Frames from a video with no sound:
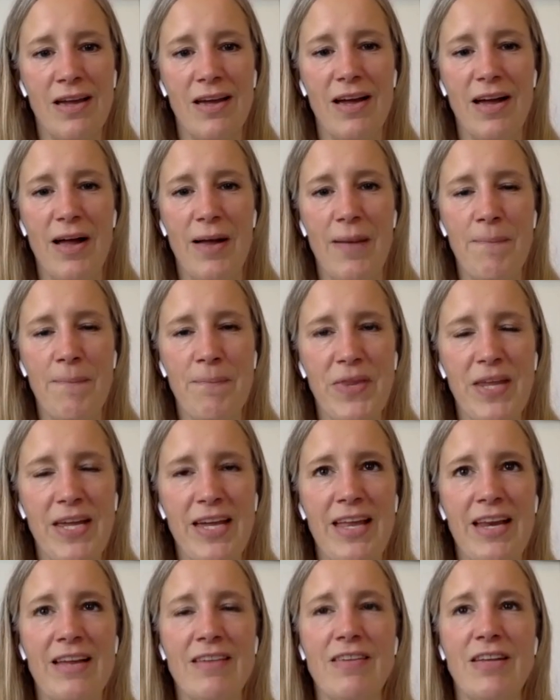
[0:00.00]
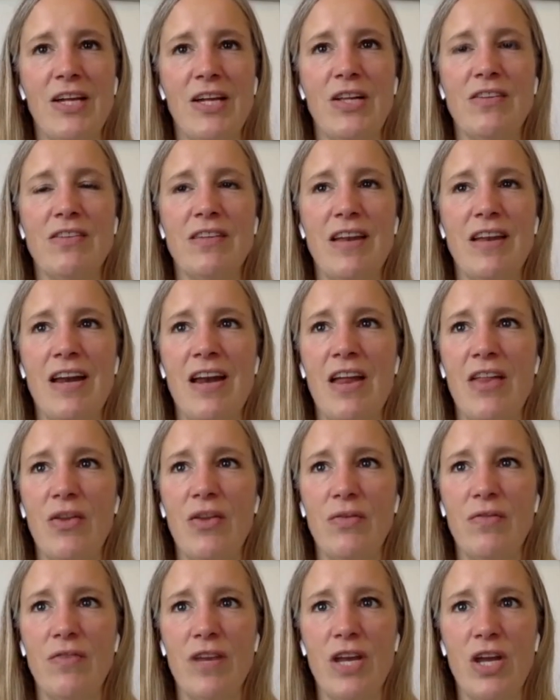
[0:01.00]
Um, again, as I said in another
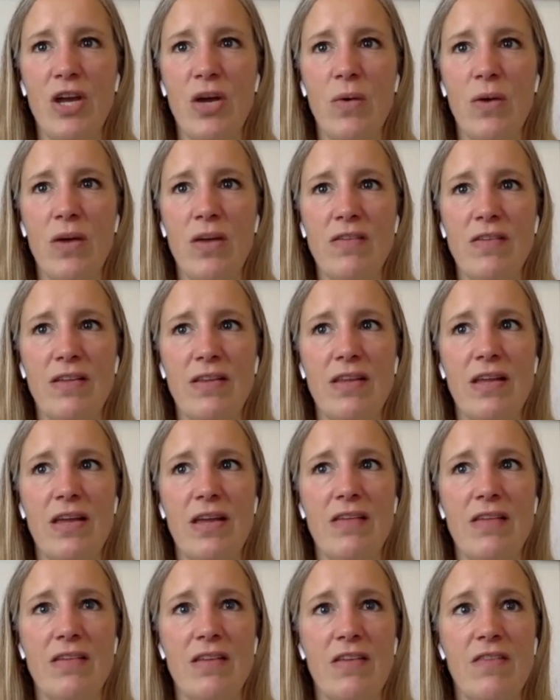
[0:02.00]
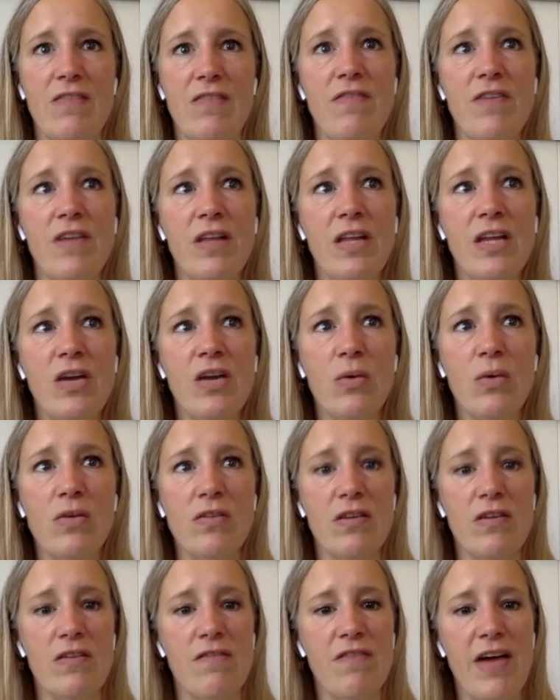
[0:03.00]
video, is it is it a feeling or is it
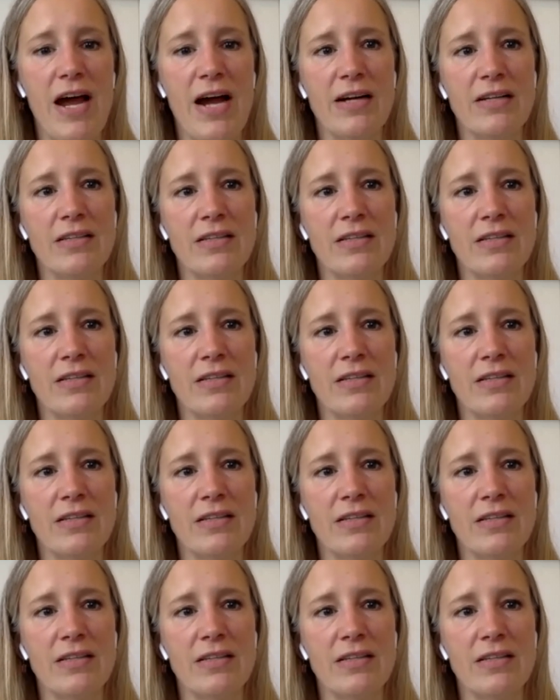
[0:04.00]
a fact?